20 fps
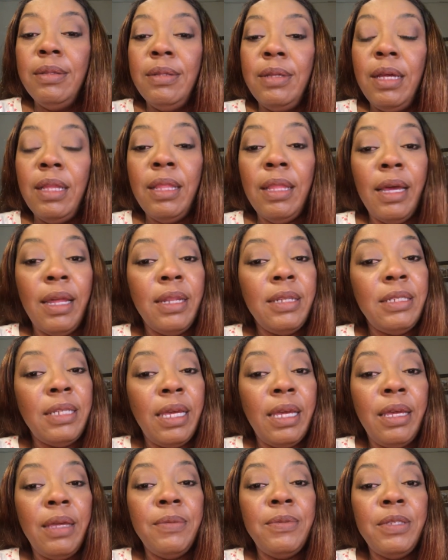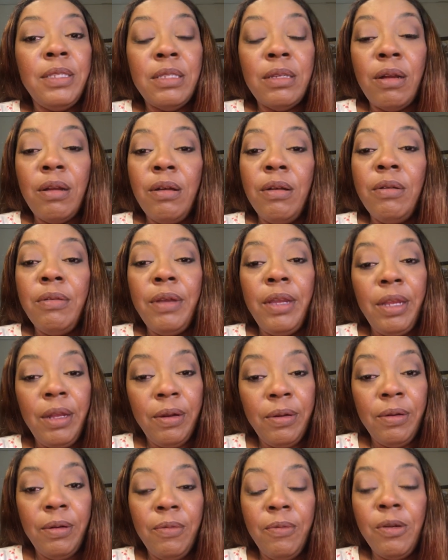a lot of times it's our own
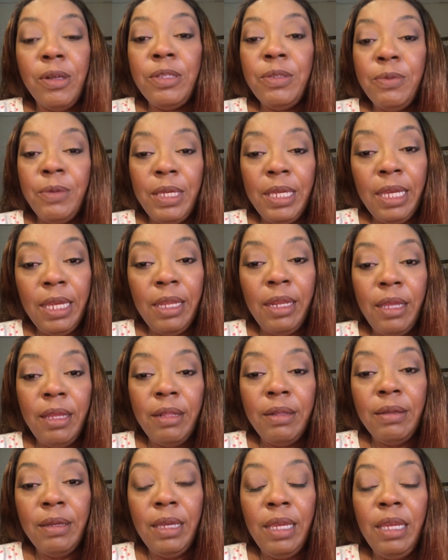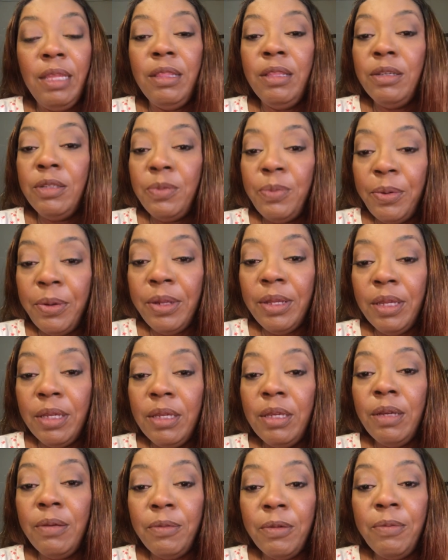error. Once we get it, it looks pretty
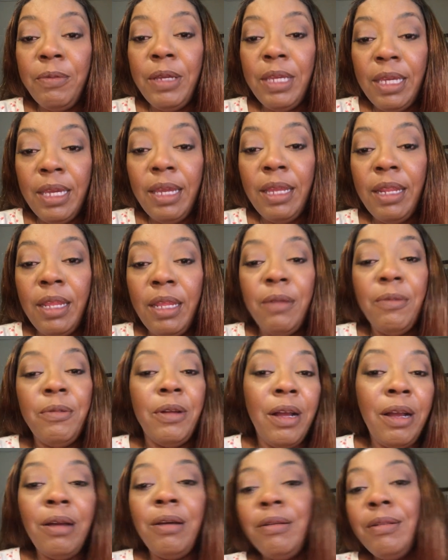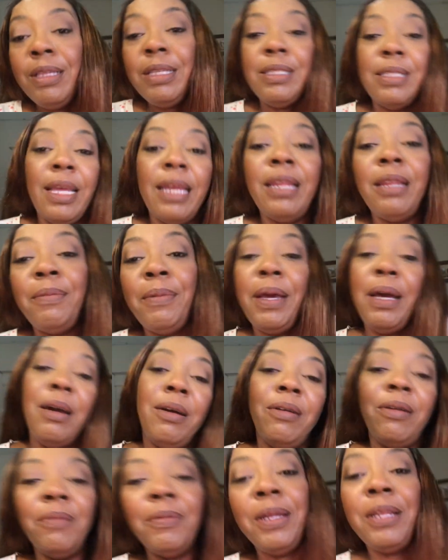good when we get it, and we're all excited about,
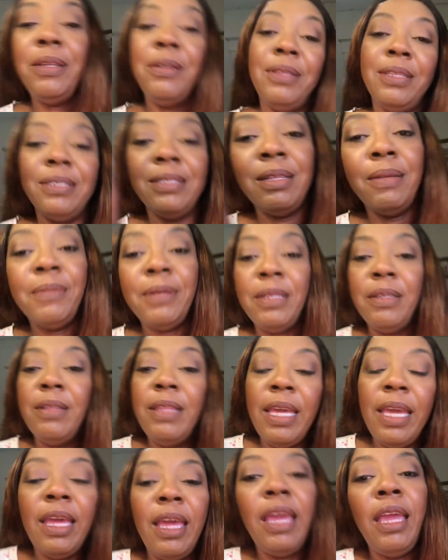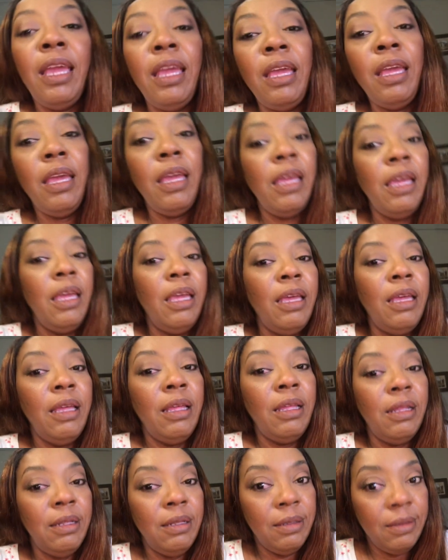oh, I'm gonna do this and I'm gonna do that,
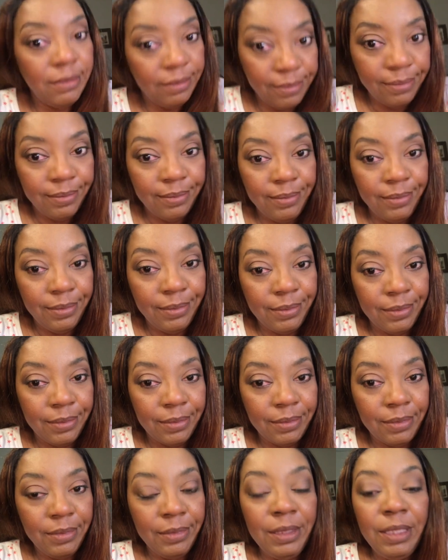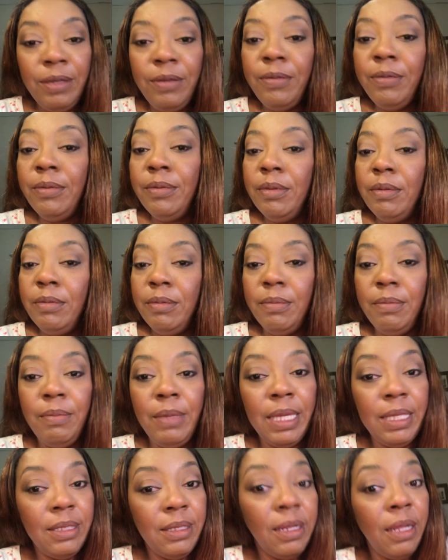and you
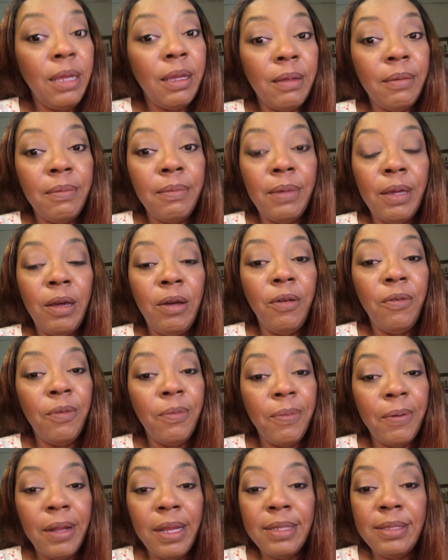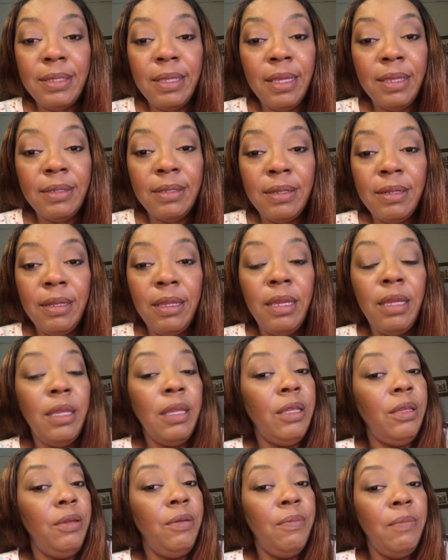mess it up by over processing it.
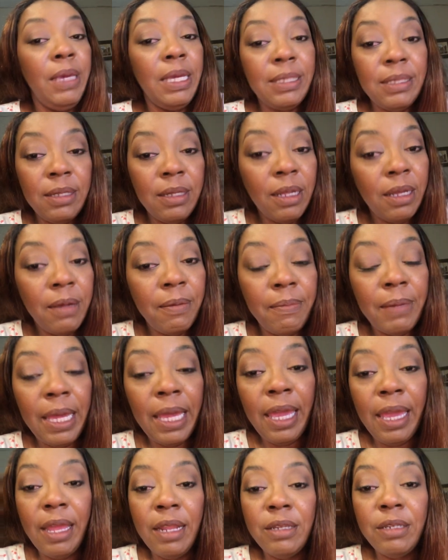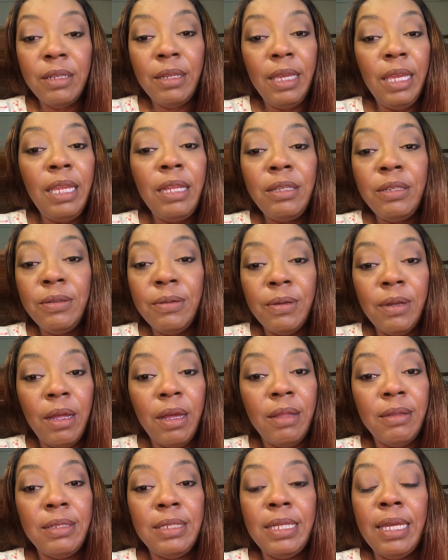You mess it up by adding heat to it
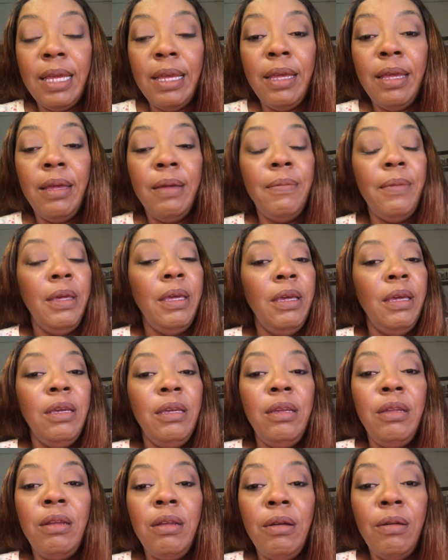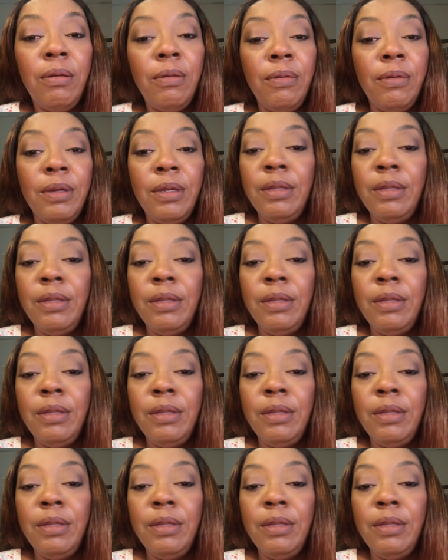all the time. You know,